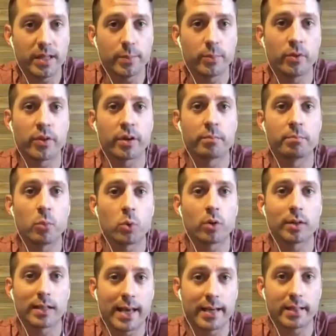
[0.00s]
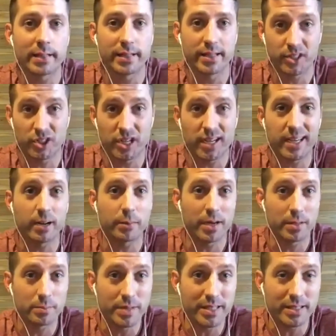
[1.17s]
people that are more likely to check out
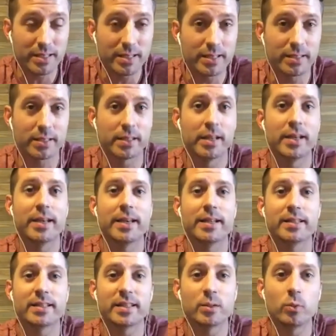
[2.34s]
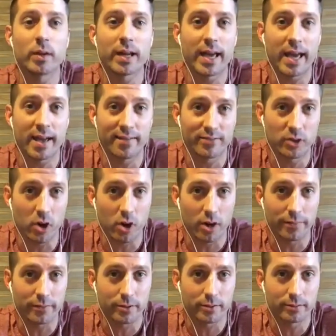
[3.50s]
my business and see what I have to
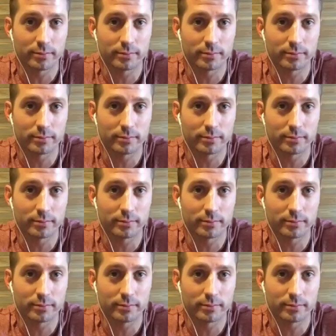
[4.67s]
offer.